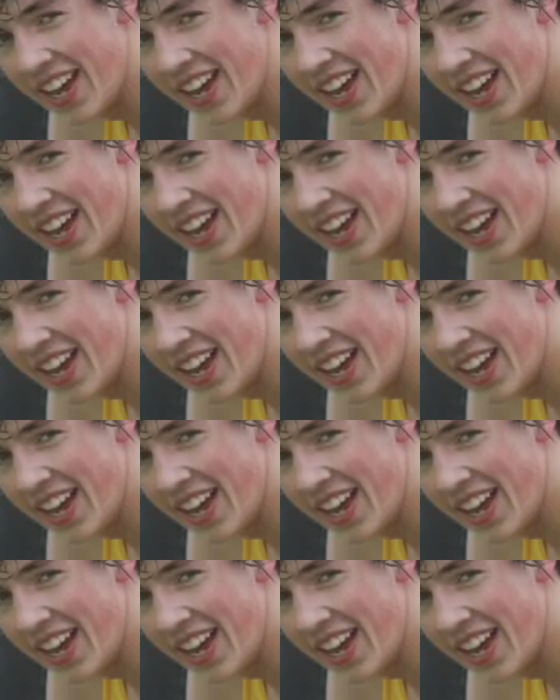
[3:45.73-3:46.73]

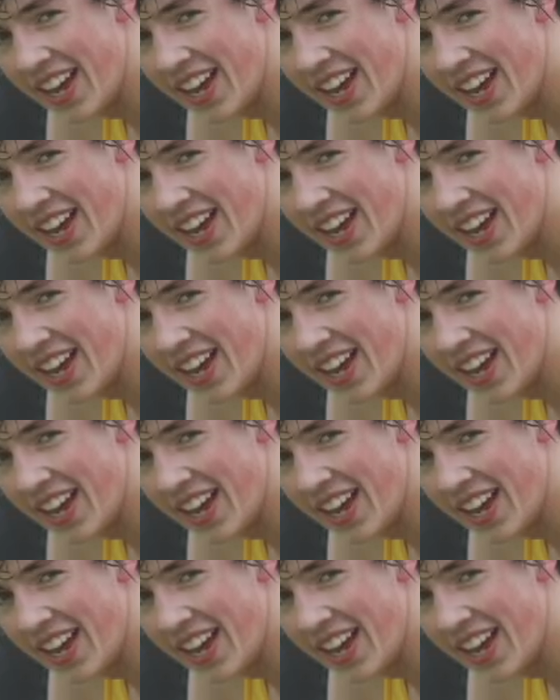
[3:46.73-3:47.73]

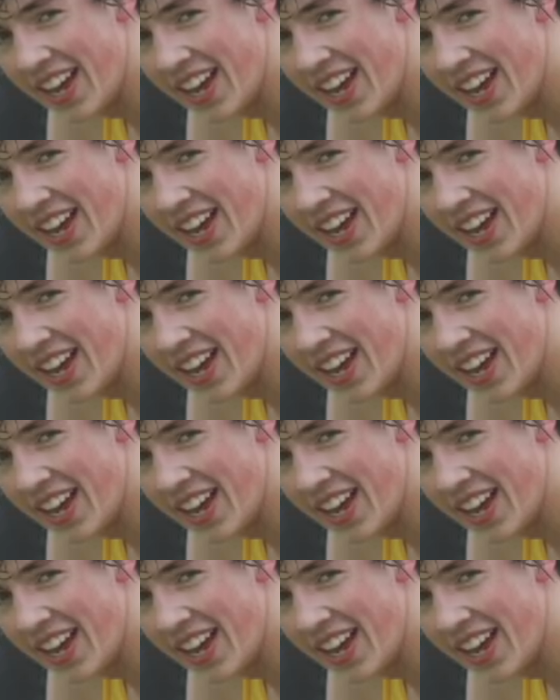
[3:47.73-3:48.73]

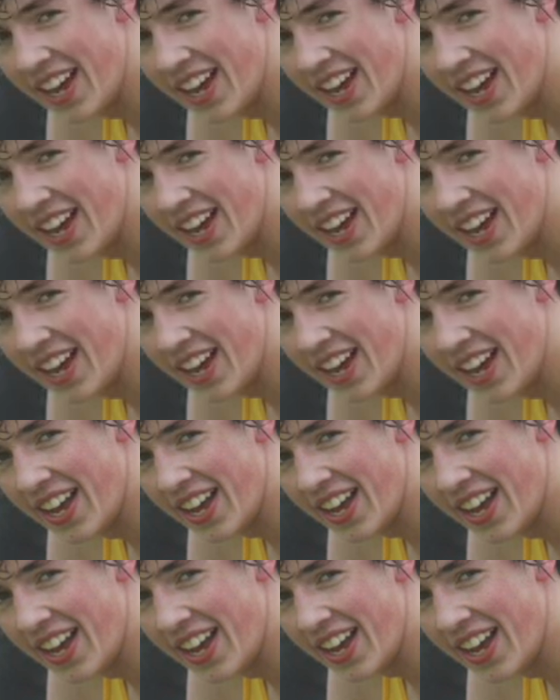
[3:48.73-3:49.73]

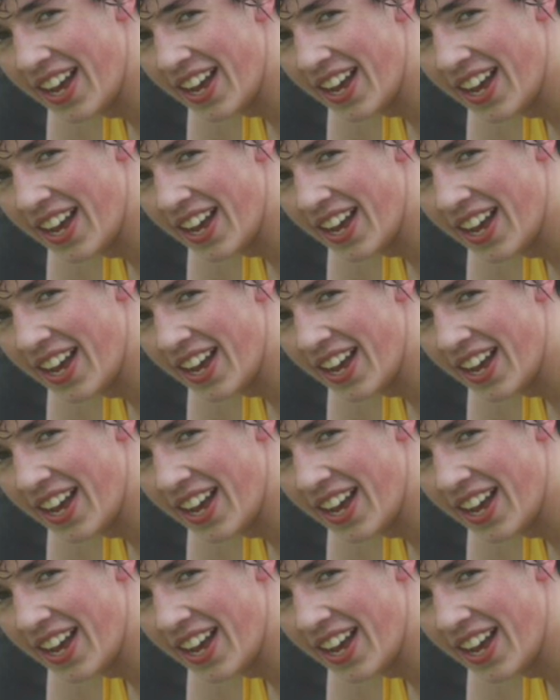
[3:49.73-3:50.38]
(not speaking)